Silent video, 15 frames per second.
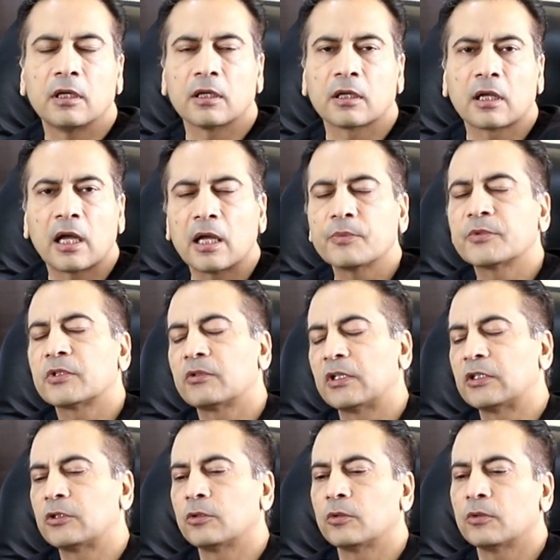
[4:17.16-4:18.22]
carbs
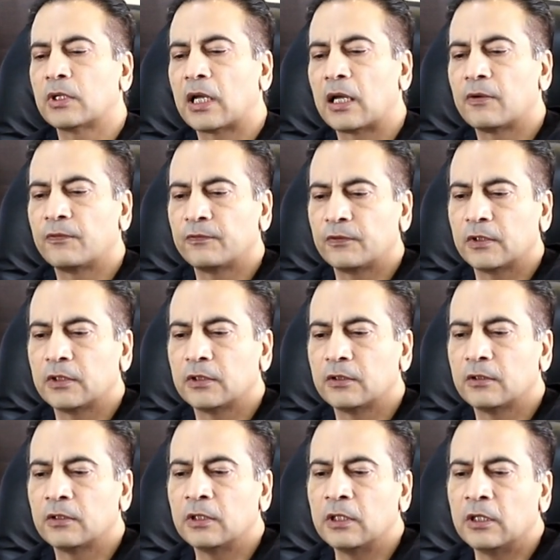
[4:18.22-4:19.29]
ratio
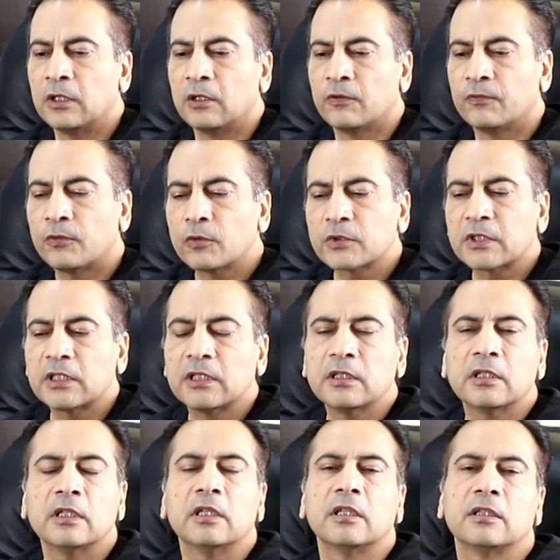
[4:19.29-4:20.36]
of
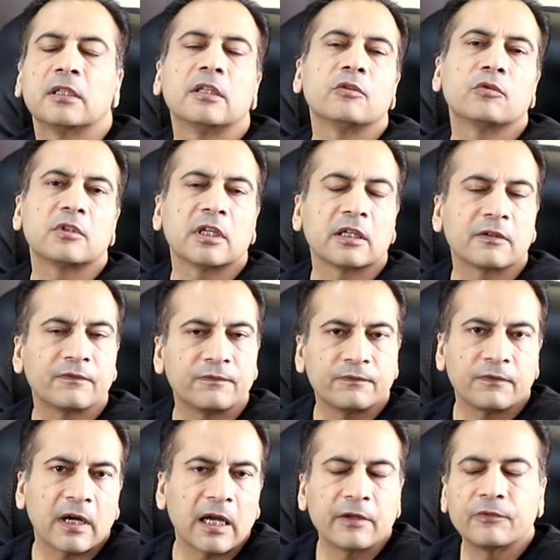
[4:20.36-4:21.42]
14, then you take
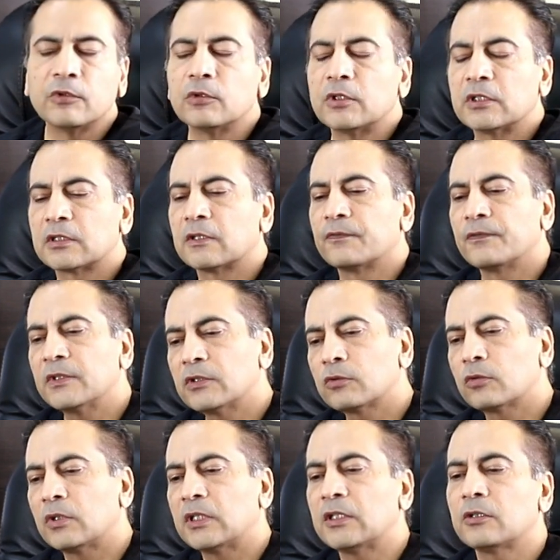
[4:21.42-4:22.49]
5 units of
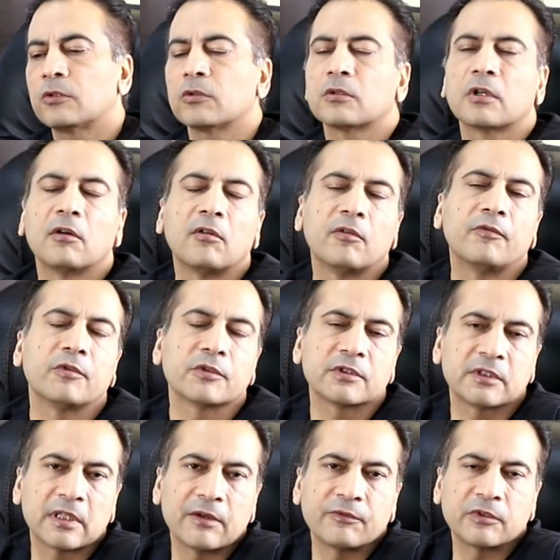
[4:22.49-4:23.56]
insulin to cover for
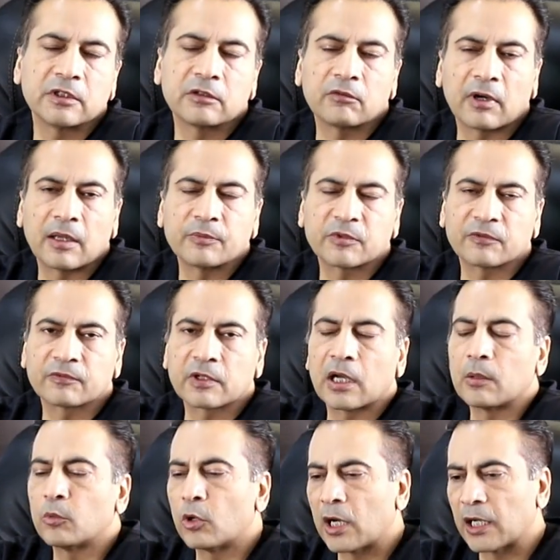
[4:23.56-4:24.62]
70 grams of
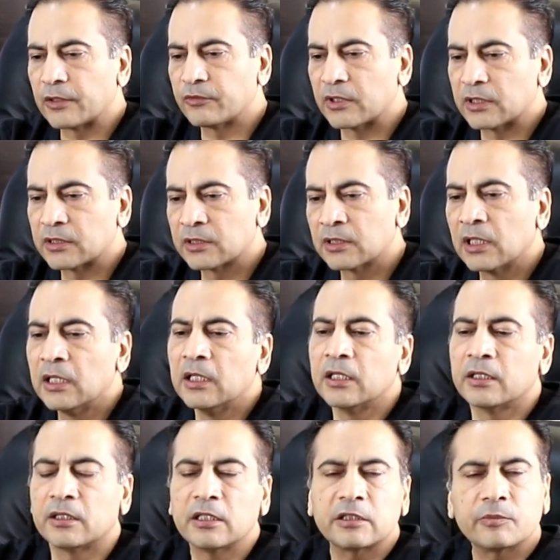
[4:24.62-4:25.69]
carbohydrates.
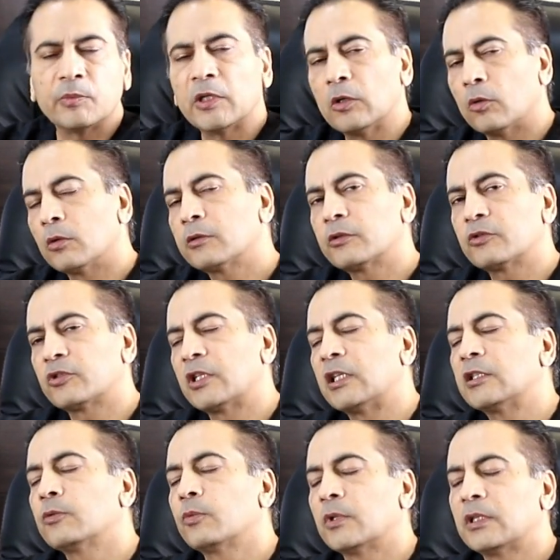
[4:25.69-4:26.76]
This may also
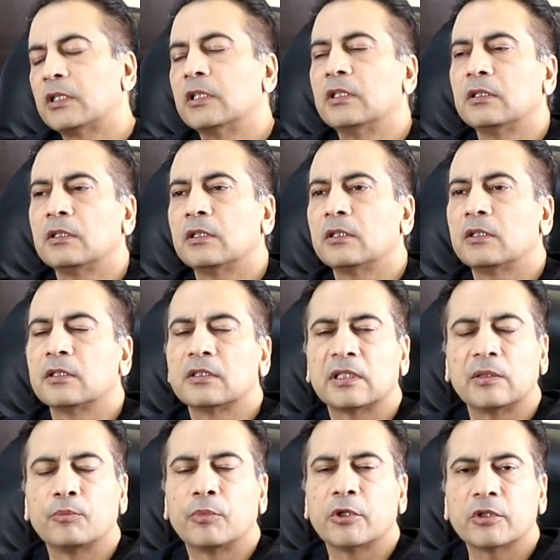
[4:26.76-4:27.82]
change within the
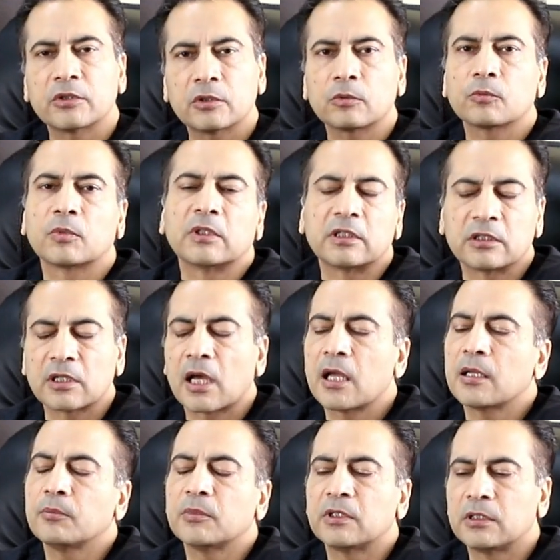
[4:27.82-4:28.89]
same person with
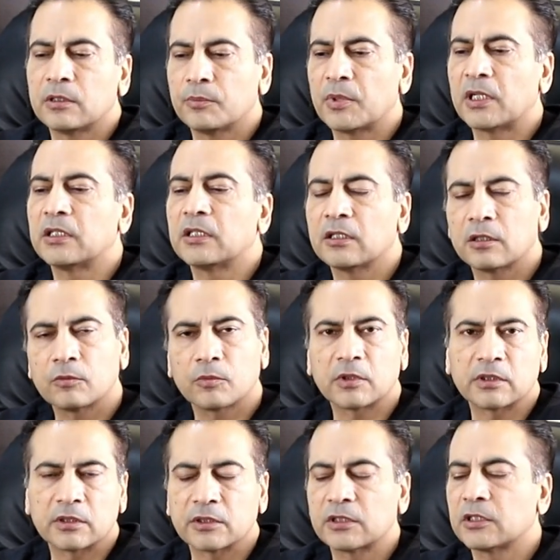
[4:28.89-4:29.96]
time, depending on
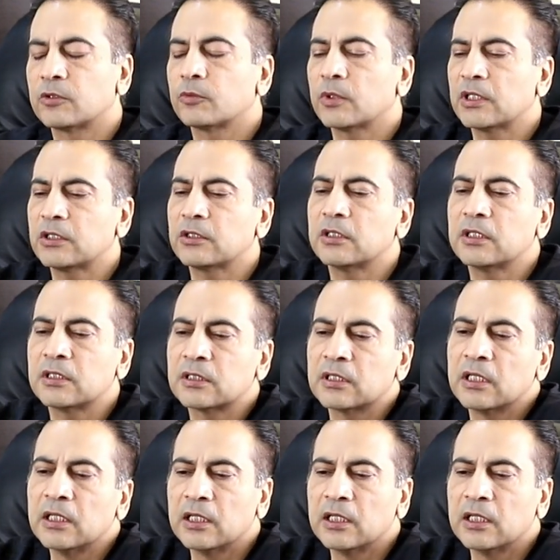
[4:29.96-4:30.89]
what the situation is.